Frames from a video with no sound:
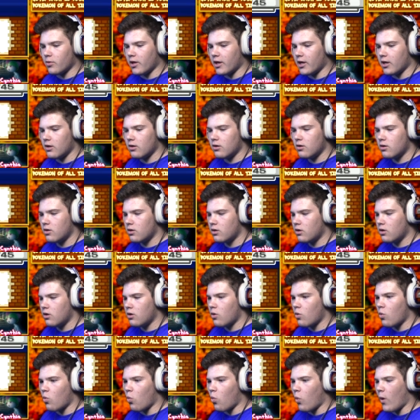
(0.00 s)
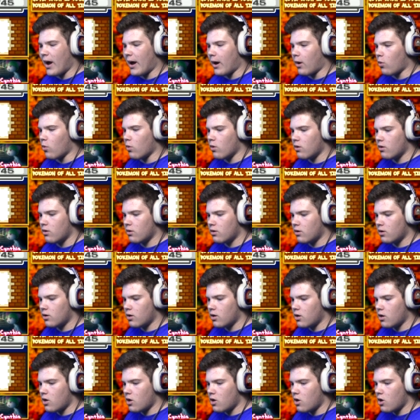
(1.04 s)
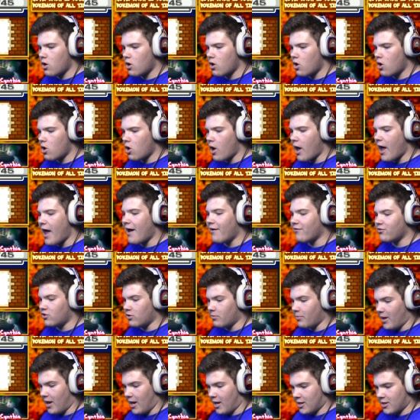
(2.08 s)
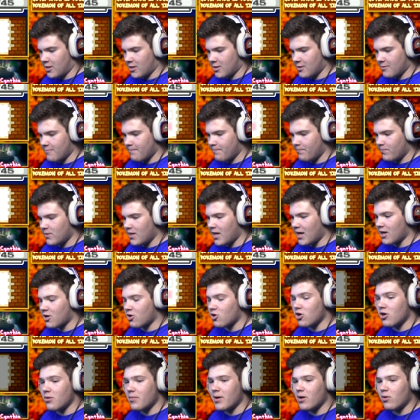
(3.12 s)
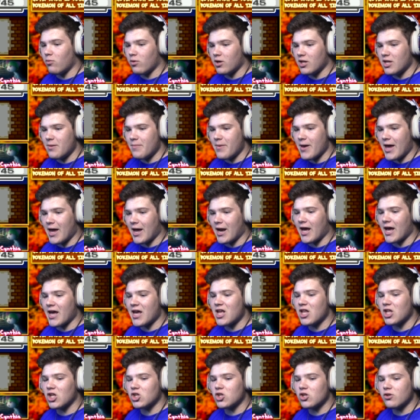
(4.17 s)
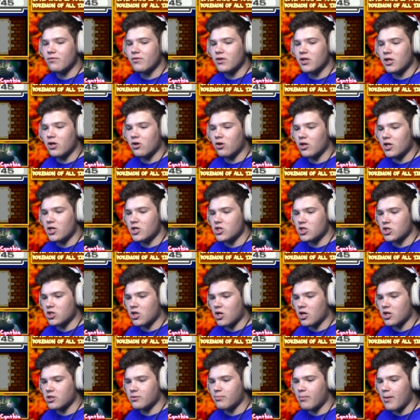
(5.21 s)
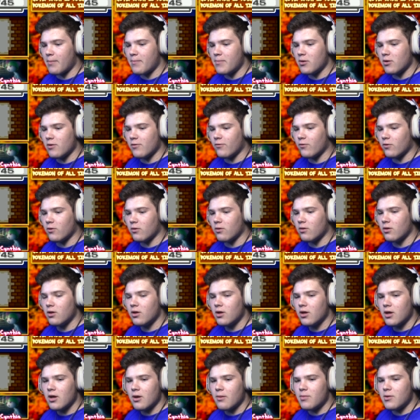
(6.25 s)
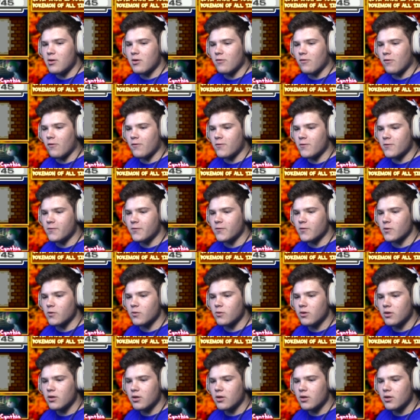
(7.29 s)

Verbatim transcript: hit. Wow. Aftermath. That could have been really bad. I could have literally just lost my beautiful, beautiful Fufu.